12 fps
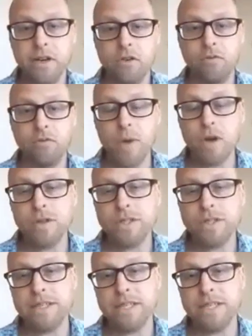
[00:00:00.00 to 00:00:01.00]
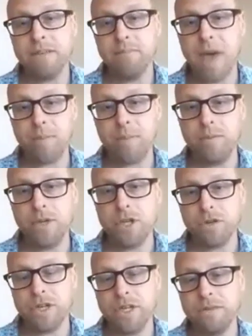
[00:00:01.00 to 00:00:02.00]
remote sensing map
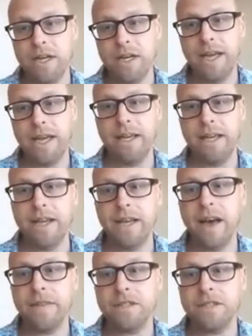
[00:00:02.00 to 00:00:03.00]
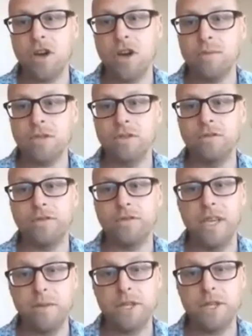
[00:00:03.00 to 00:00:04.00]
imagery and other types of
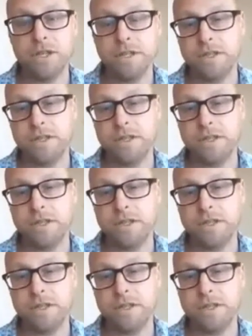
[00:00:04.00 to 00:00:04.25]
images